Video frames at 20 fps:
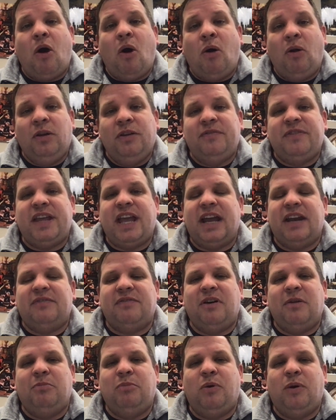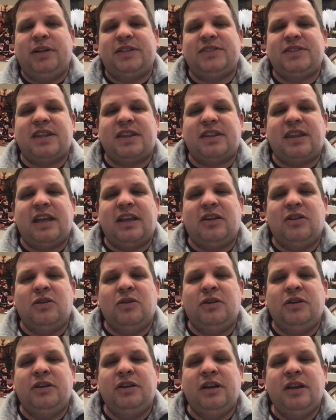all of the NFL points that they
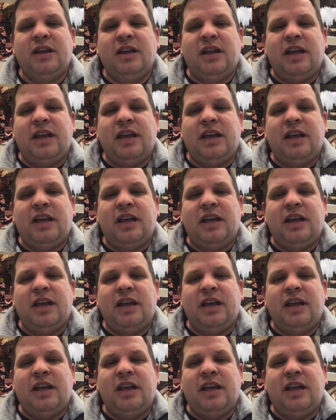could